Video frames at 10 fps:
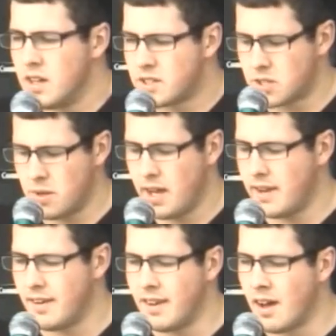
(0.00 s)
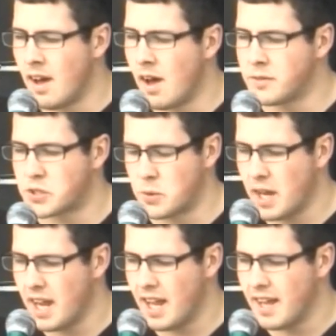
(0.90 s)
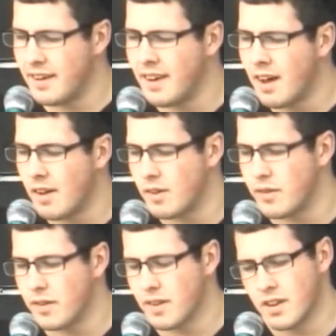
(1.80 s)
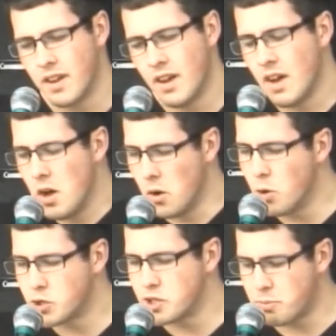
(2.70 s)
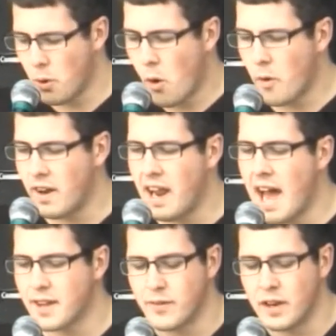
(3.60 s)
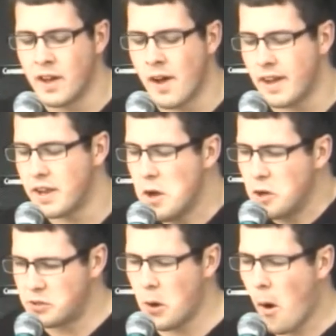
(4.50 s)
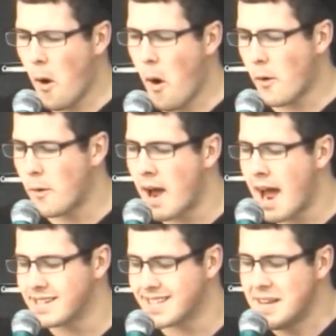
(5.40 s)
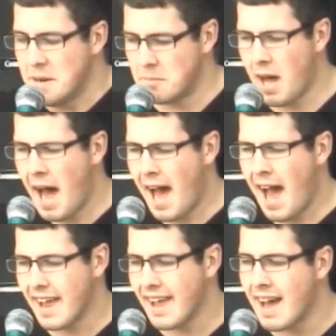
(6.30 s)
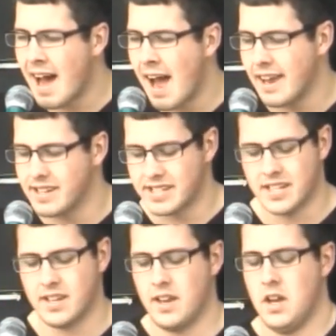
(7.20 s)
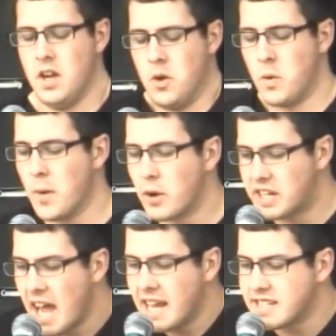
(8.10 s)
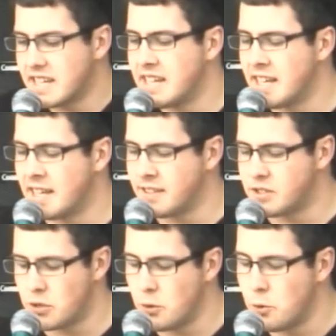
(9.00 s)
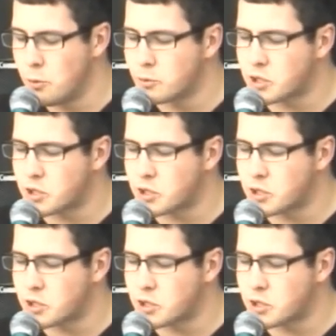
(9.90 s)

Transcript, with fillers: Sweet love, sweet love, oceans pouring like a flood. That's the song Mark wrote and submitted back in August to win his semifinalist